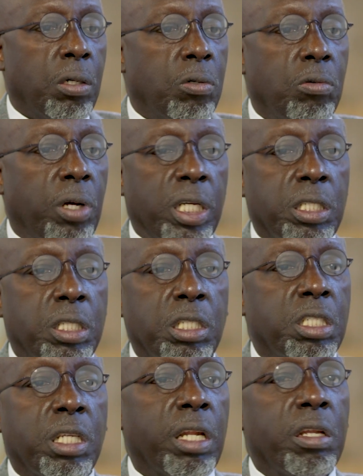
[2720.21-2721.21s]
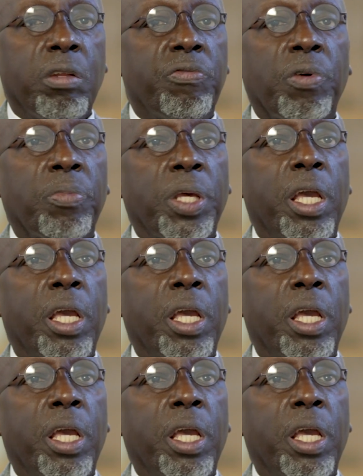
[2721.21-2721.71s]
who has descended from the